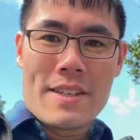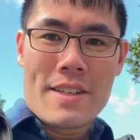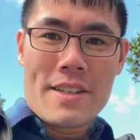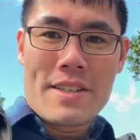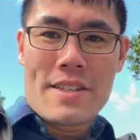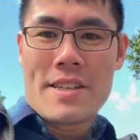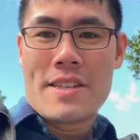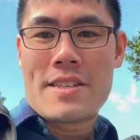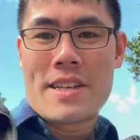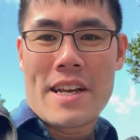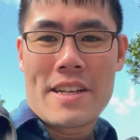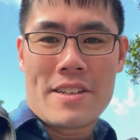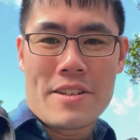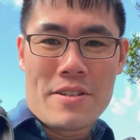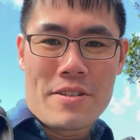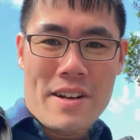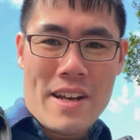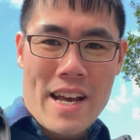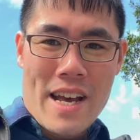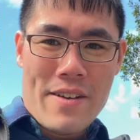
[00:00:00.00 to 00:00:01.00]
Since I
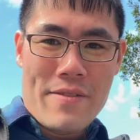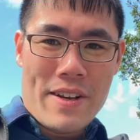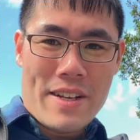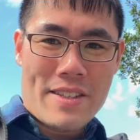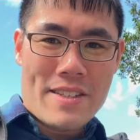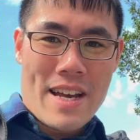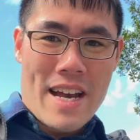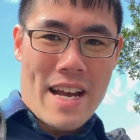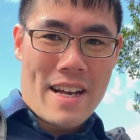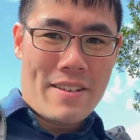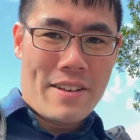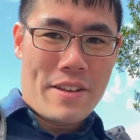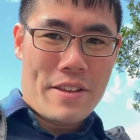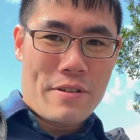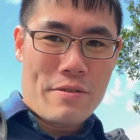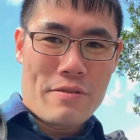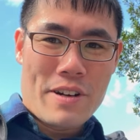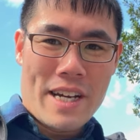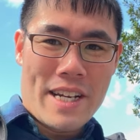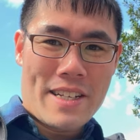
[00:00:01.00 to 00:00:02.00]
don't have exactly
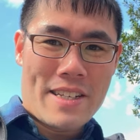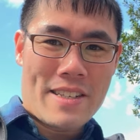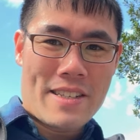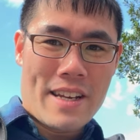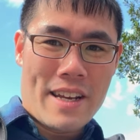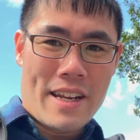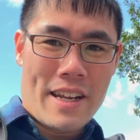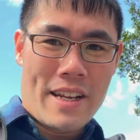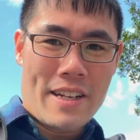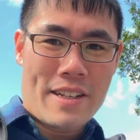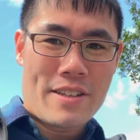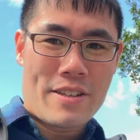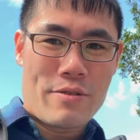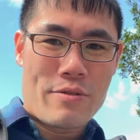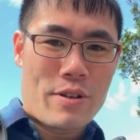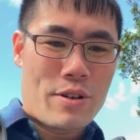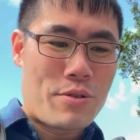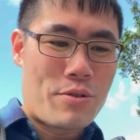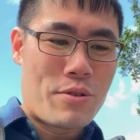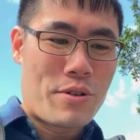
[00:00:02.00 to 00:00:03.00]
the right setting to
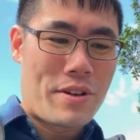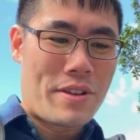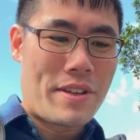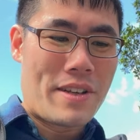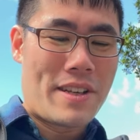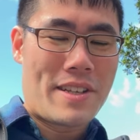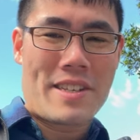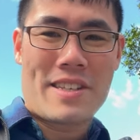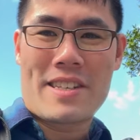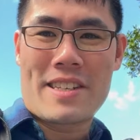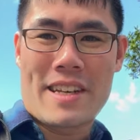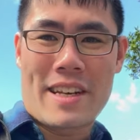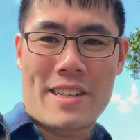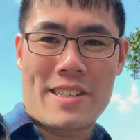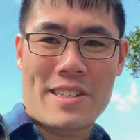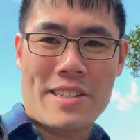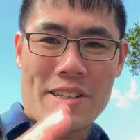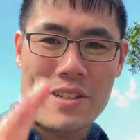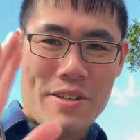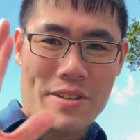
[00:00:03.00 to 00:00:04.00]
record this,
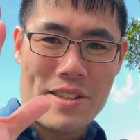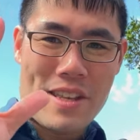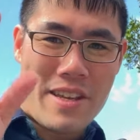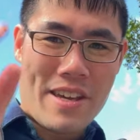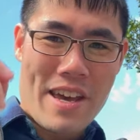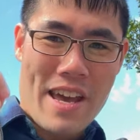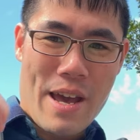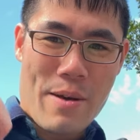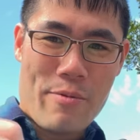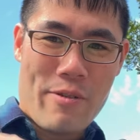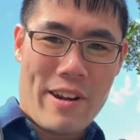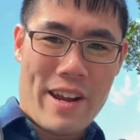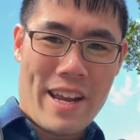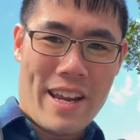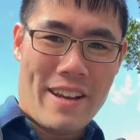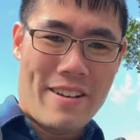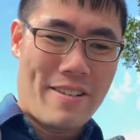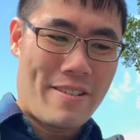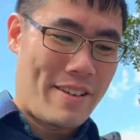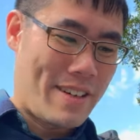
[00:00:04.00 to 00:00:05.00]
excuse the camera
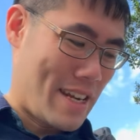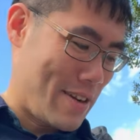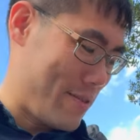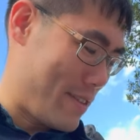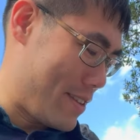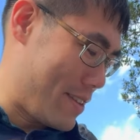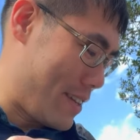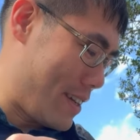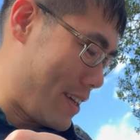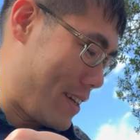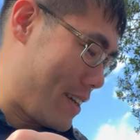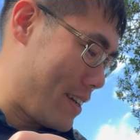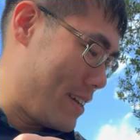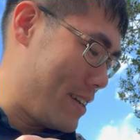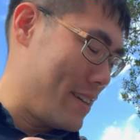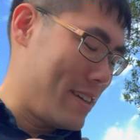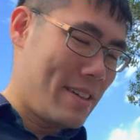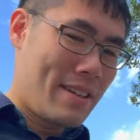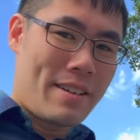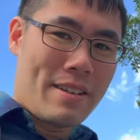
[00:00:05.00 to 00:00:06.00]
angle and everything,
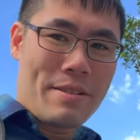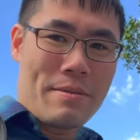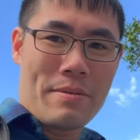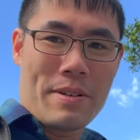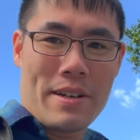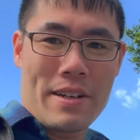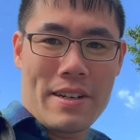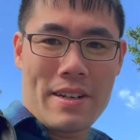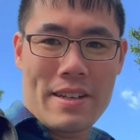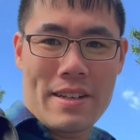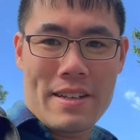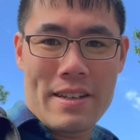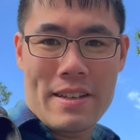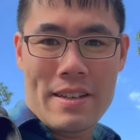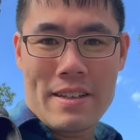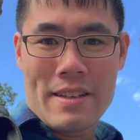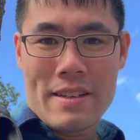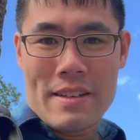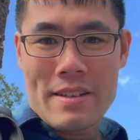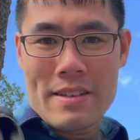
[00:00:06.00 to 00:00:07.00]
but
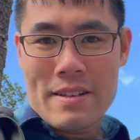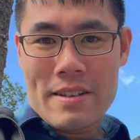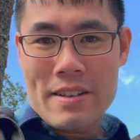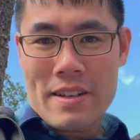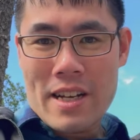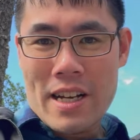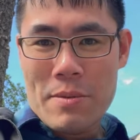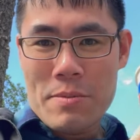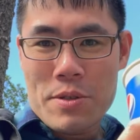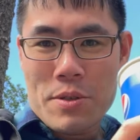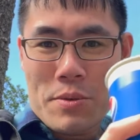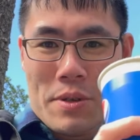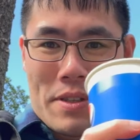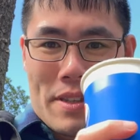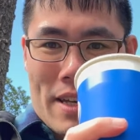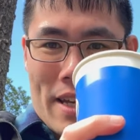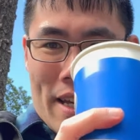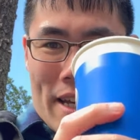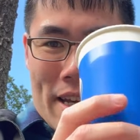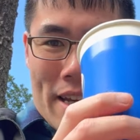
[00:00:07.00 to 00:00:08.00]
comes with
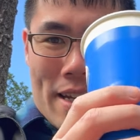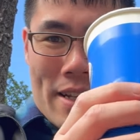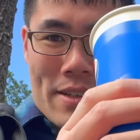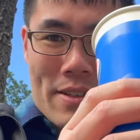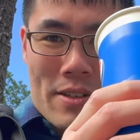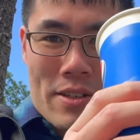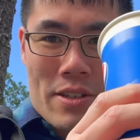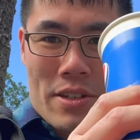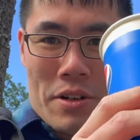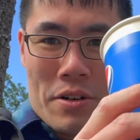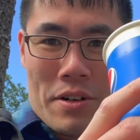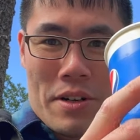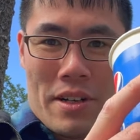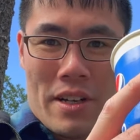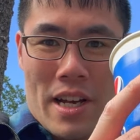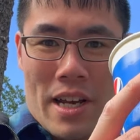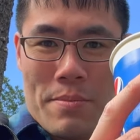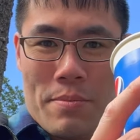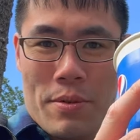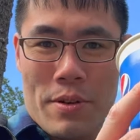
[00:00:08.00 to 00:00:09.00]
a soda.
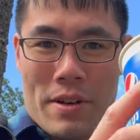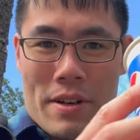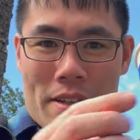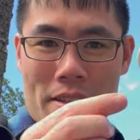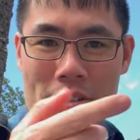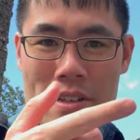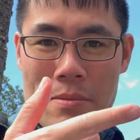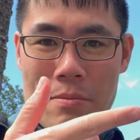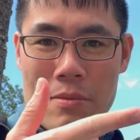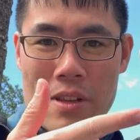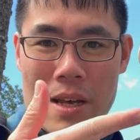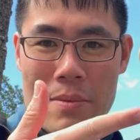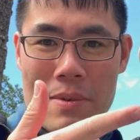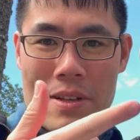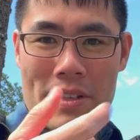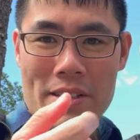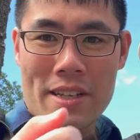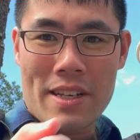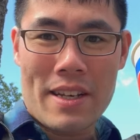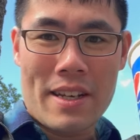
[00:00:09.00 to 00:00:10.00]
I put some
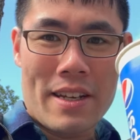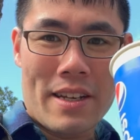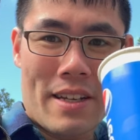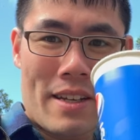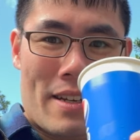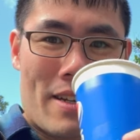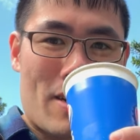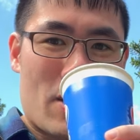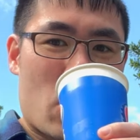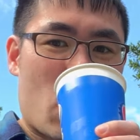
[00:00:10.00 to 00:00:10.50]
lemon tea in it.